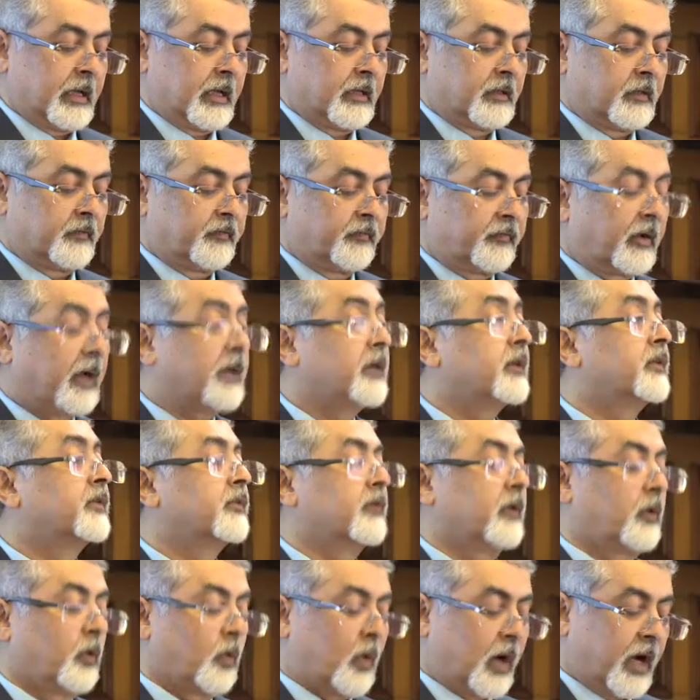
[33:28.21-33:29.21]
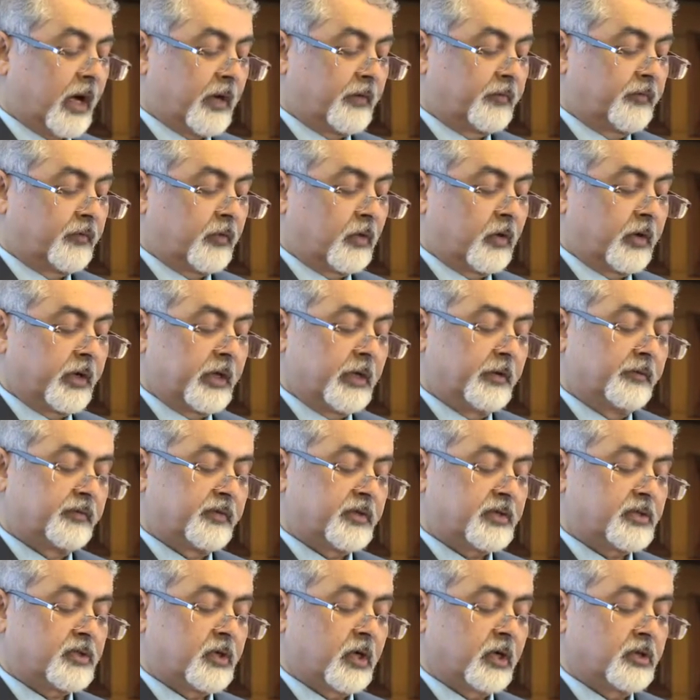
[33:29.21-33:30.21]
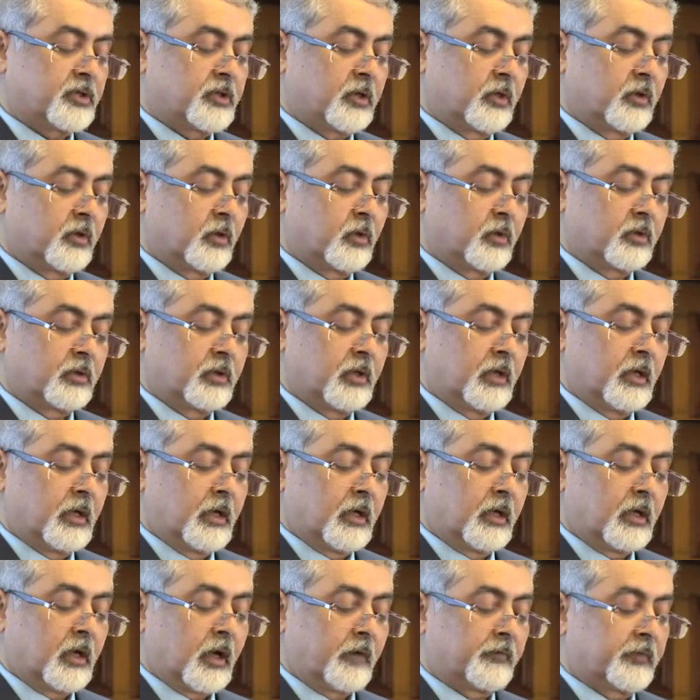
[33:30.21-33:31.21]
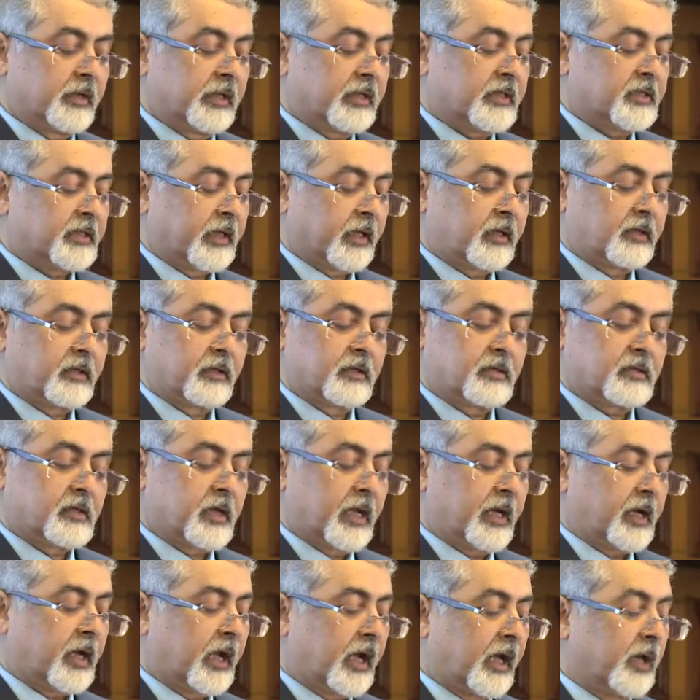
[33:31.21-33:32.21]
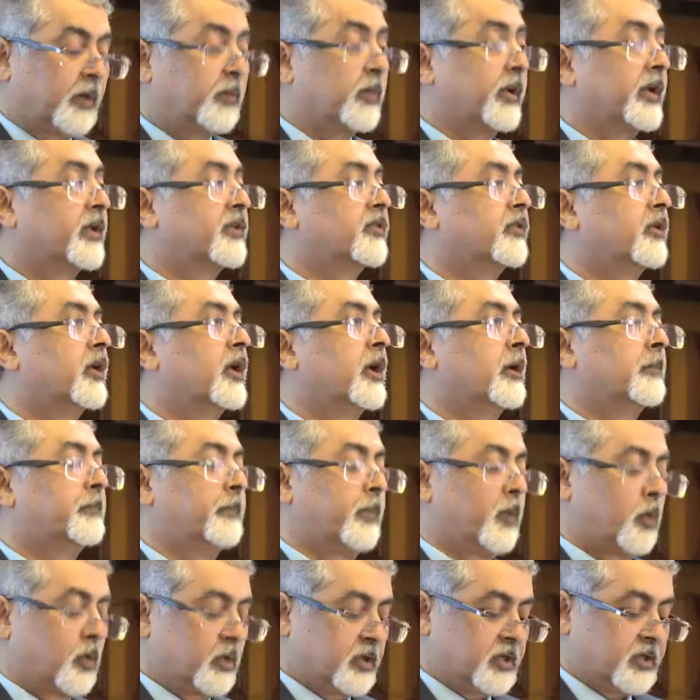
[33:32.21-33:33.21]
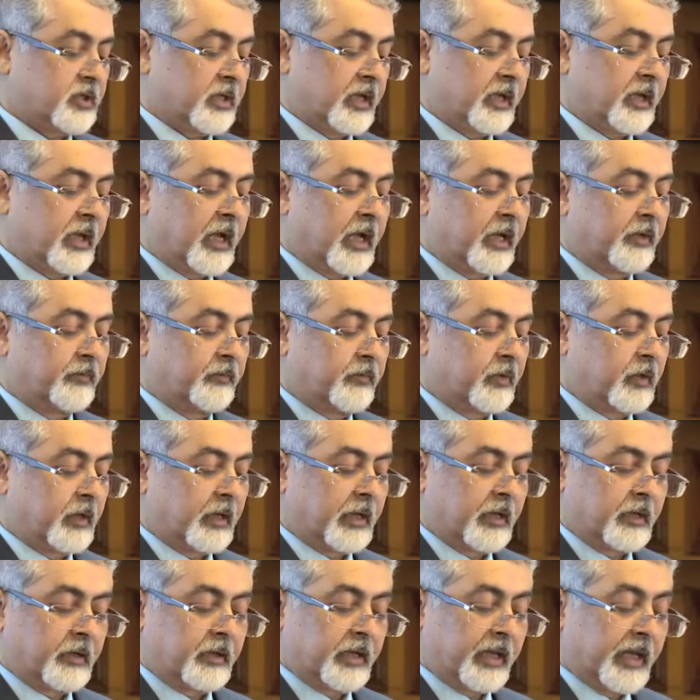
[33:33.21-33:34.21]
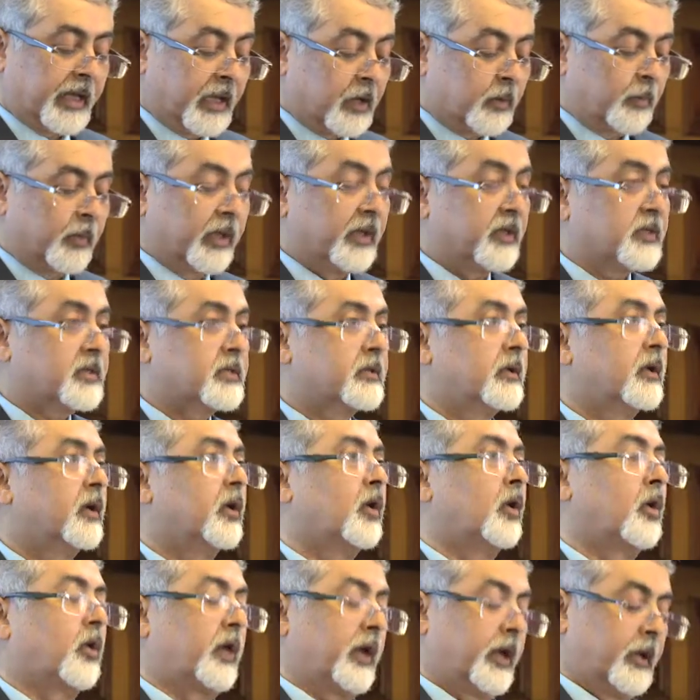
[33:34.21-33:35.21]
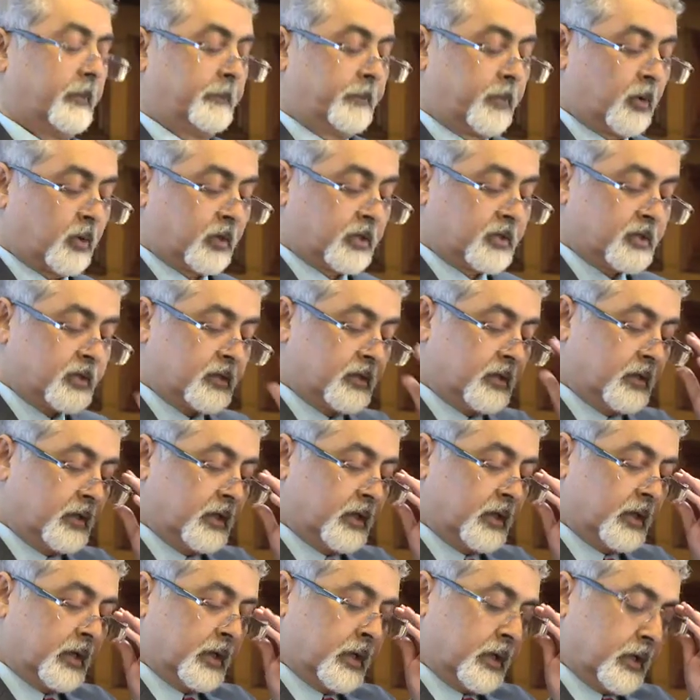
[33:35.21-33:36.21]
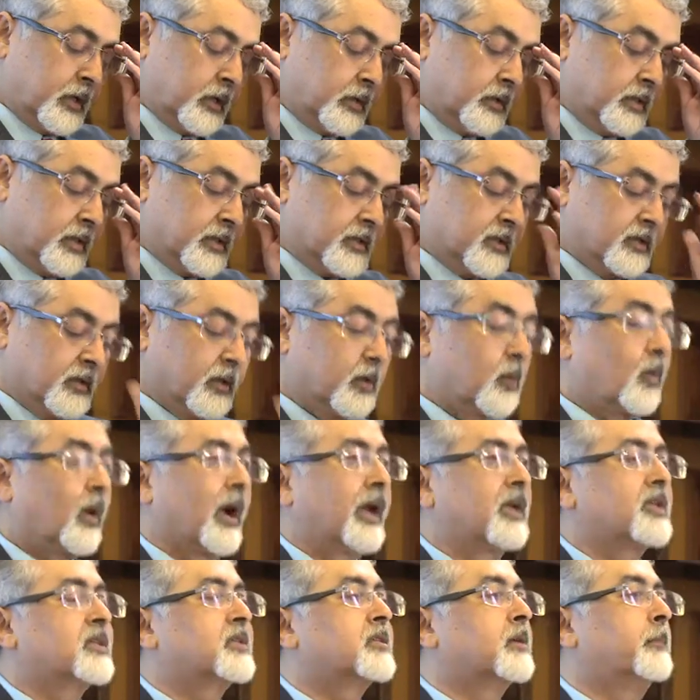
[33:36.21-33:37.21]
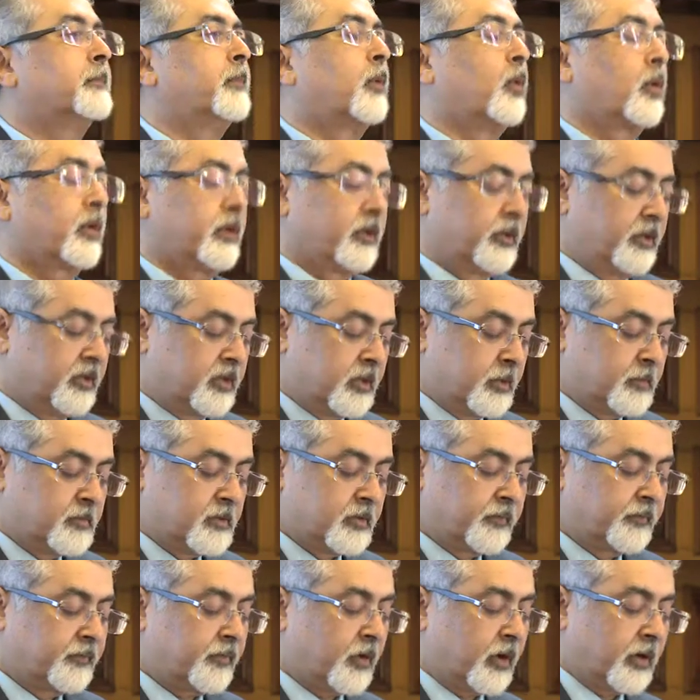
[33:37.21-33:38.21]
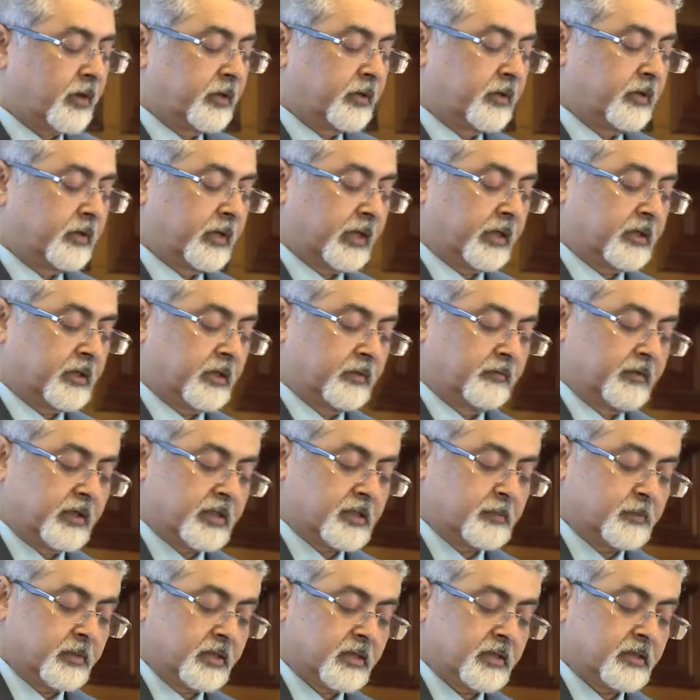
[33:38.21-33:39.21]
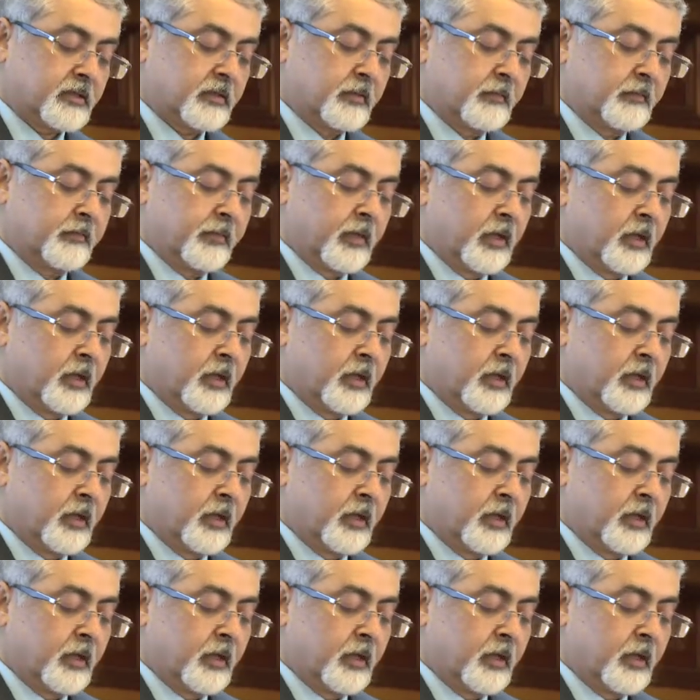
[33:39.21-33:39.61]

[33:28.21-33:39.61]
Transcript: And the fund is required for infrastructure growth covering sectors like highways, ports, and airways or airports. This requires support in terms of foreign direct investments.